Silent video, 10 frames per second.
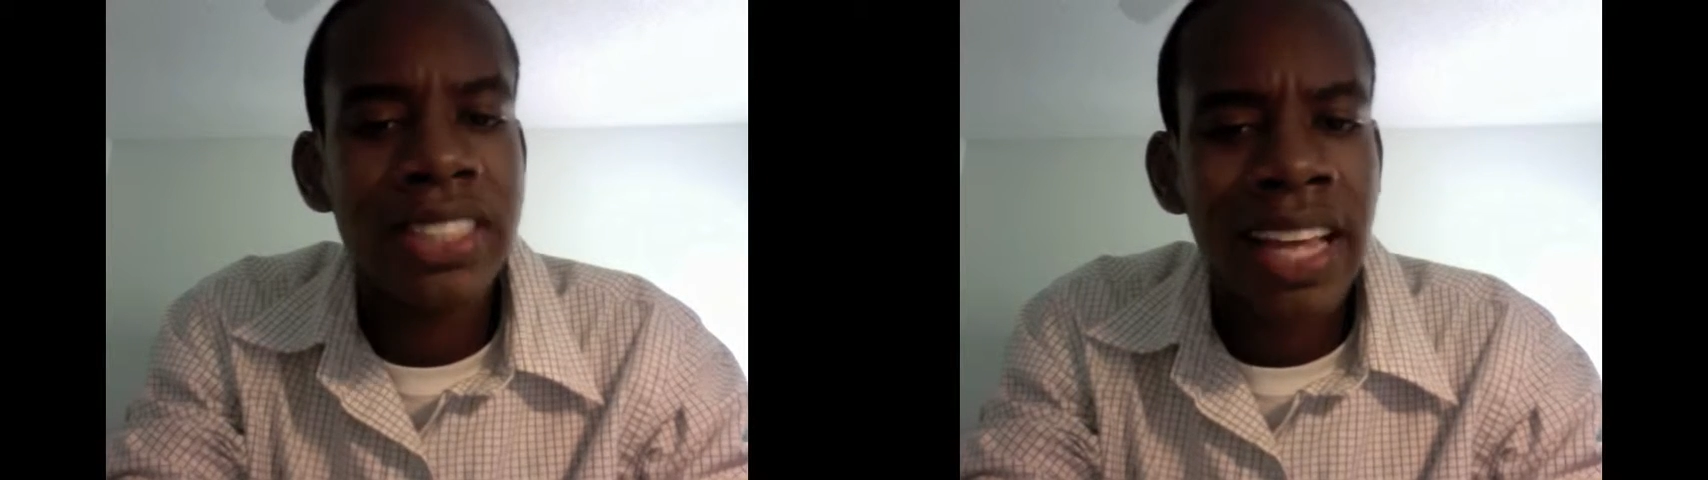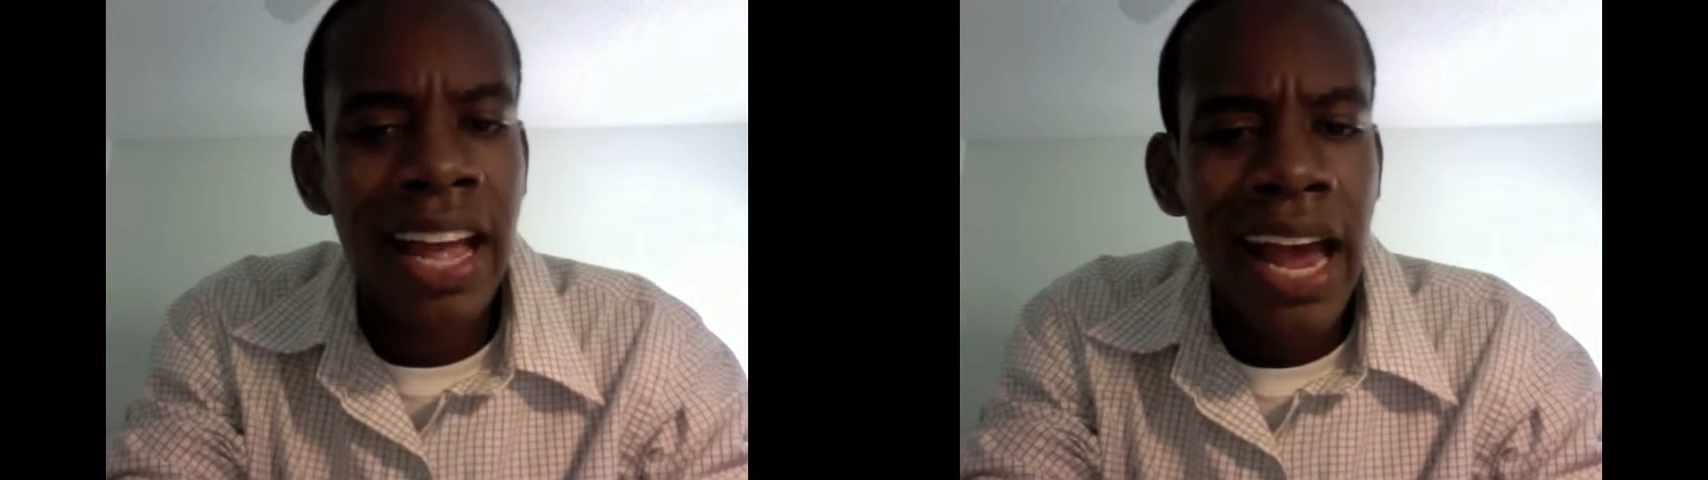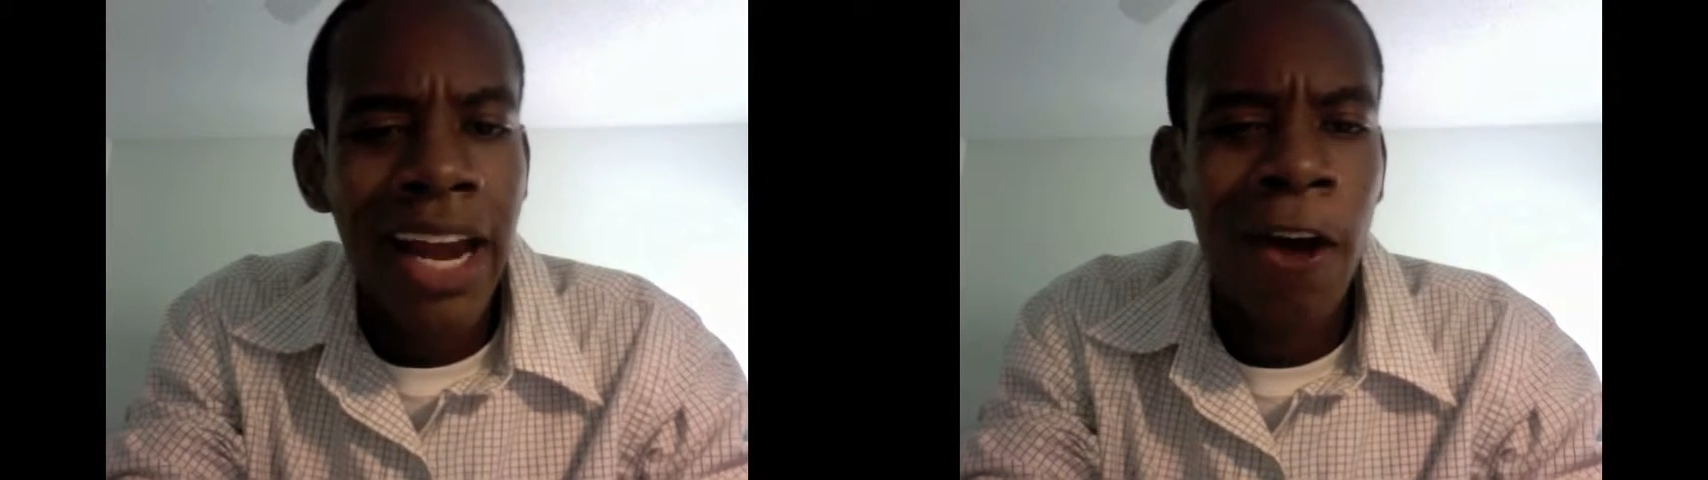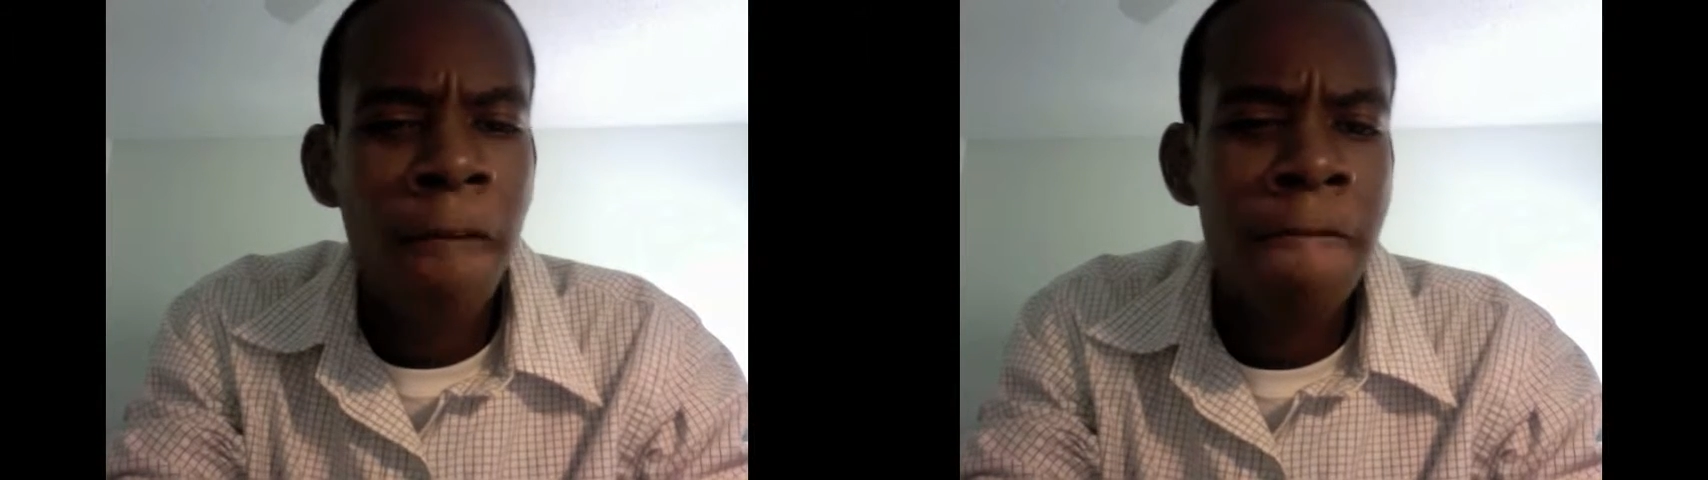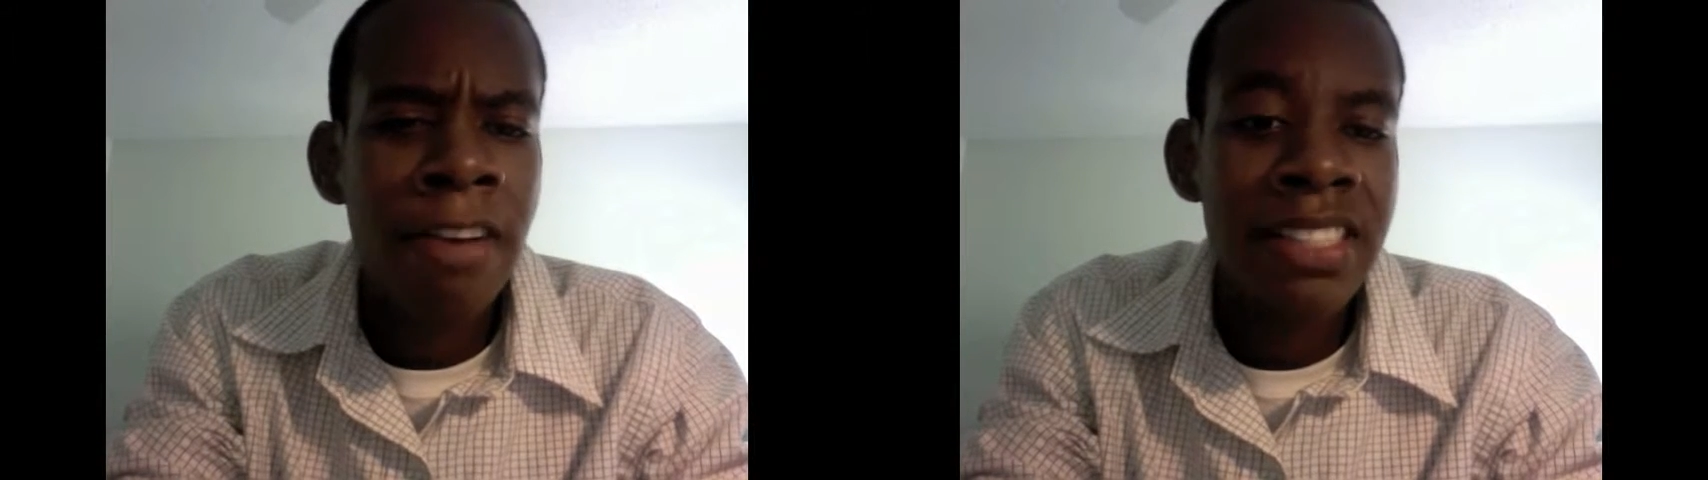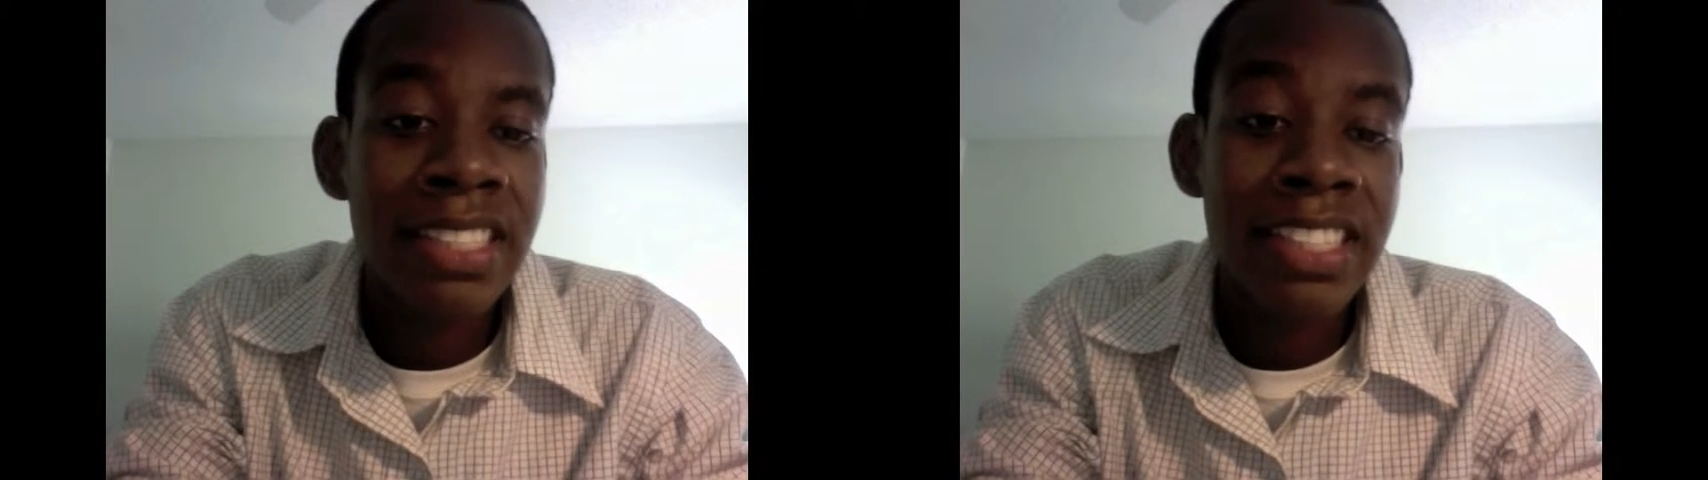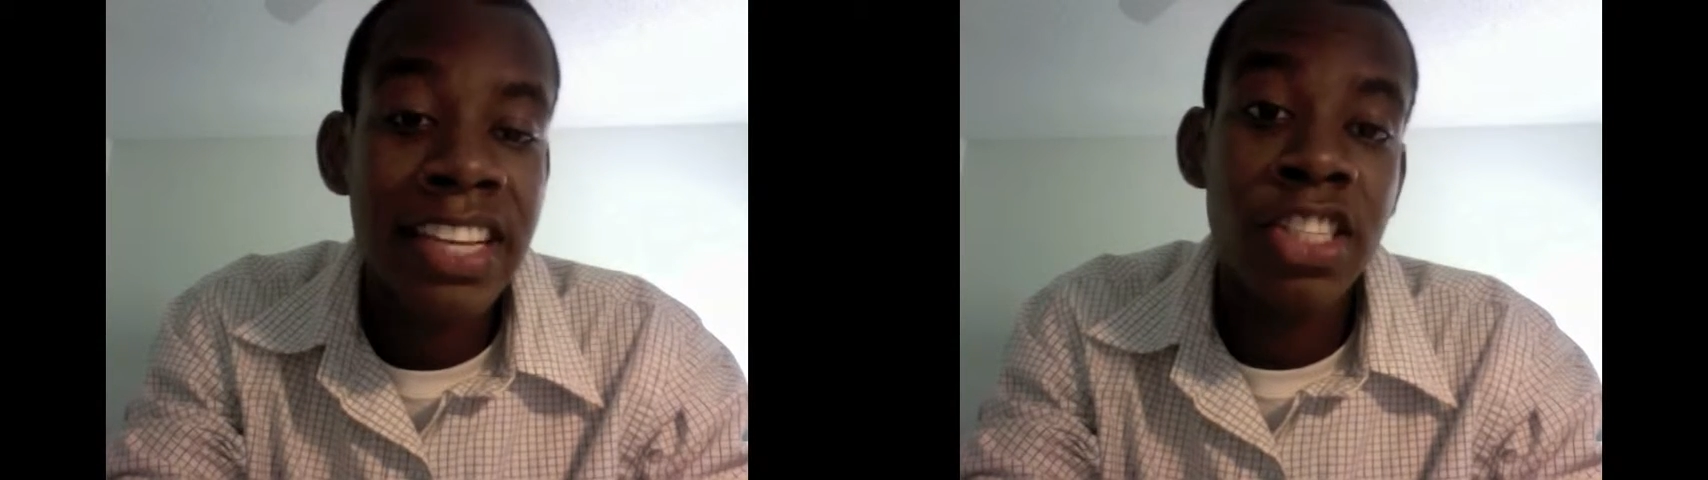See you again till next